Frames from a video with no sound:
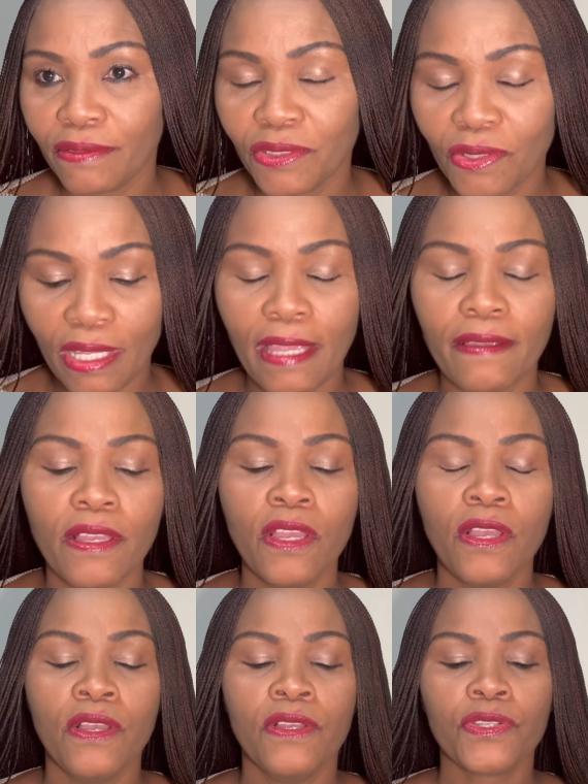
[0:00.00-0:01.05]
Okay,
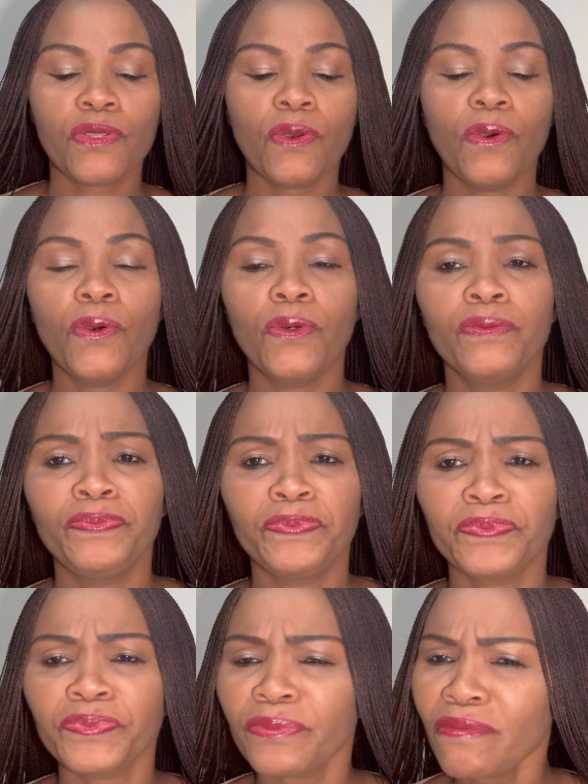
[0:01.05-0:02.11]
so
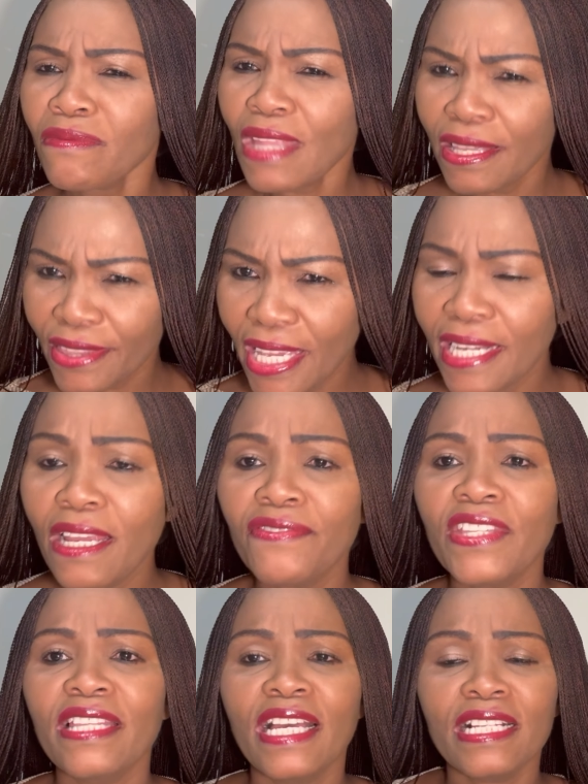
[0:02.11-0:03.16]
then
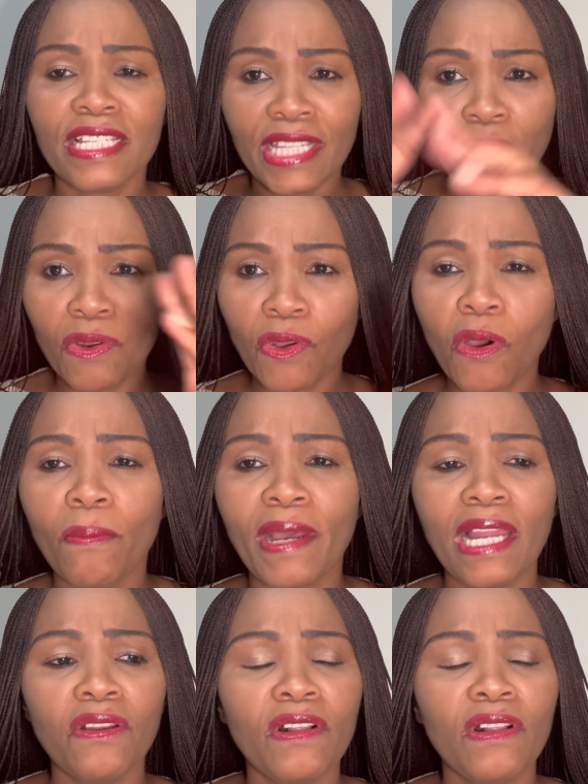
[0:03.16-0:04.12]
after that, they will compile